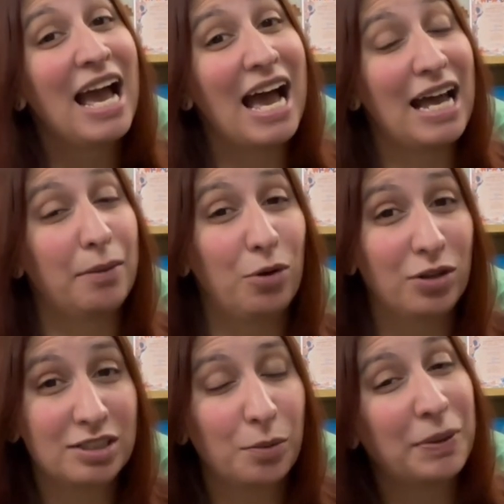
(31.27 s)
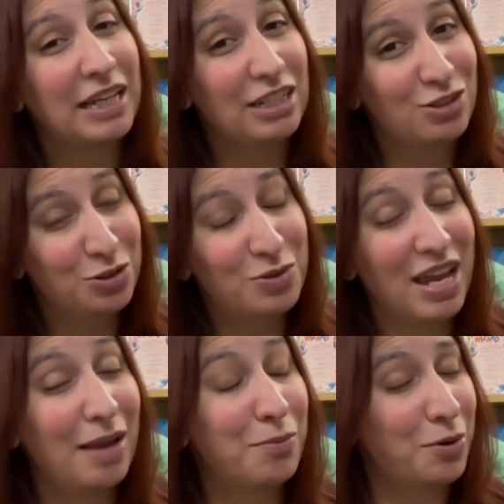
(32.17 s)
and I'm also picking 2
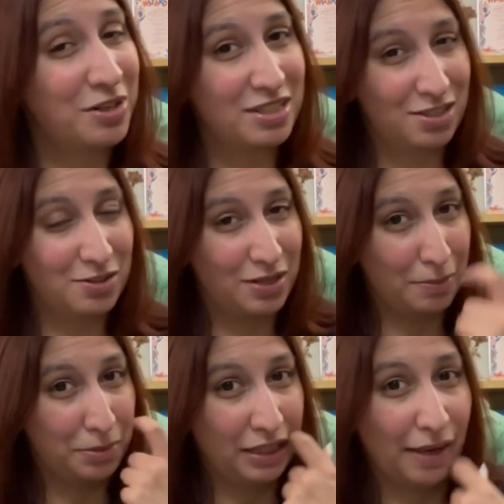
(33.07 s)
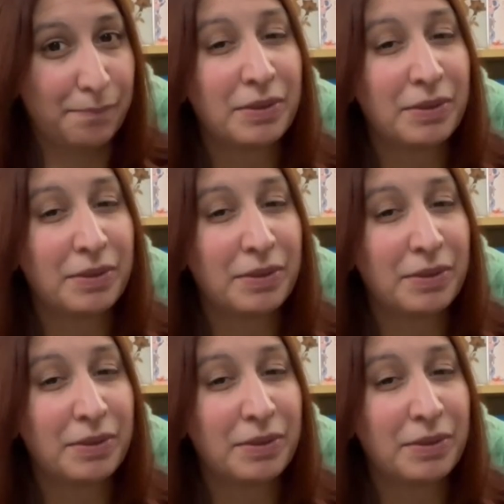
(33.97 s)
game boards to complete.